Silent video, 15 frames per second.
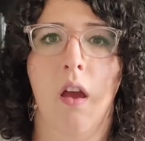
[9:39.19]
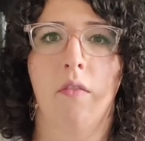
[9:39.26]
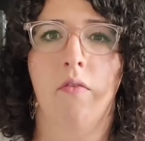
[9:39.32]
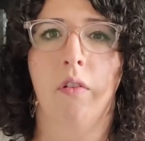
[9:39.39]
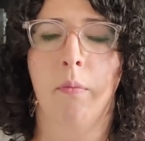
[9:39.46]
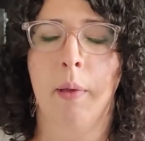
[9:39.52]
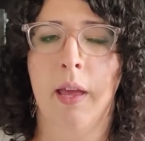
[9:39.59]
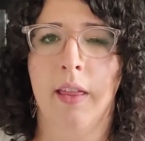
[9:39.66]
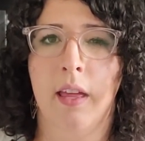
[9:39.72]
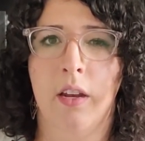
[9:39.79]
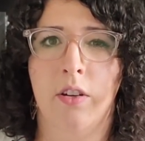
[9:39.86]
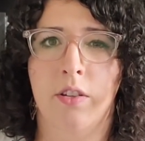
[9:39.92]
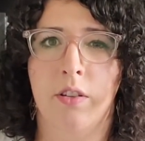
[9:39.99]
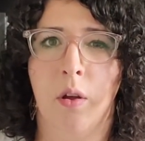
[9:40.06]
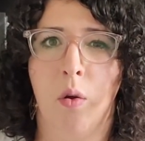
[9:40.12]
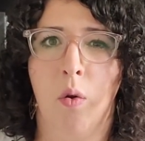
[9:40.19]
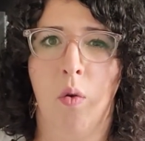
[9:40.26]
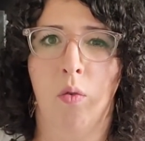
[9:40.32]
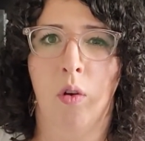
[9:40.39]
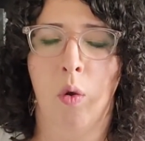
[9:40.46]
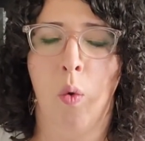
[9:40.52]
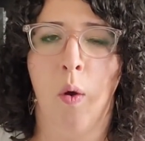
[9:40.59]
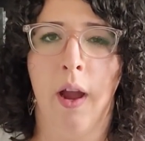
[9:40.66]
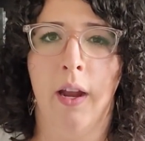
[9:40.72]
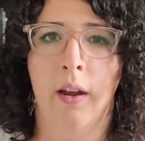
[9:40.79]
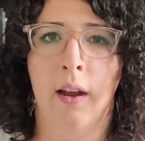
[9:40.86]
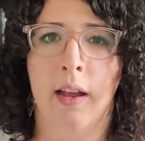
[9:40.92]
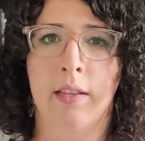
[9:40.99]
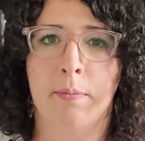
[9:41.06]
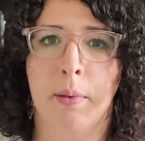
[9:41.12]
For me, they just don't
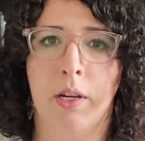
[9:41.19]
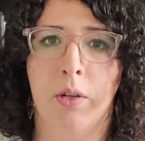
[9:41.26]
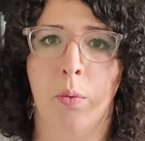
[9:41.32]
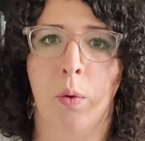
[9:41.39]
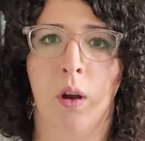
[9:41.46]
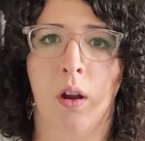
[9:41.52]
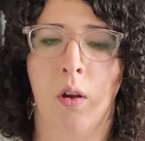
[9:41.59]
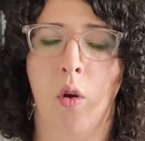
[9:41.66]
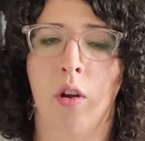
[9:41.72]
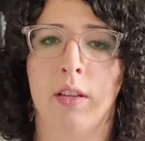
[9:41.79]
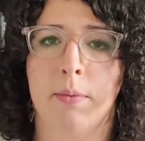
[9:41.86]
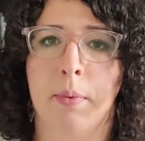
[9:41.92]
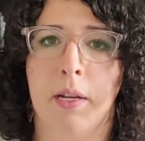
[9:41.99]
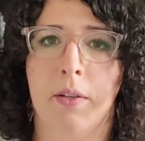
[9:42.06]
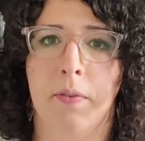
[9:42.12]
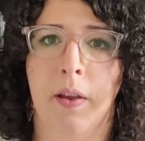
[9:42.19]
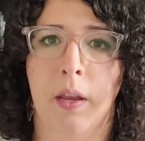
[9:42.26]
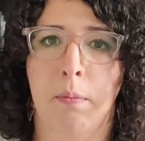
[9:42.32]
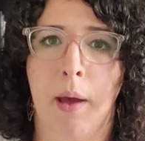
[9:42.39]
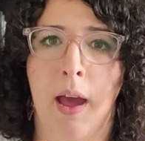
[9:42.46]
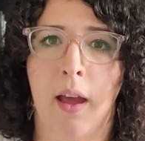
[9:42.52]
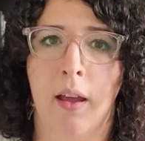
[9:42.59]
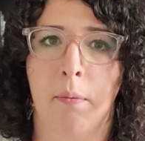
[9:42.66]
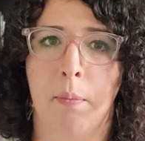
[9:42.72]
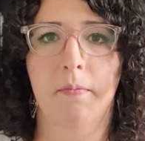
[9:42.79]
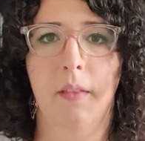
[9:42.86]
require as much work or as much feedback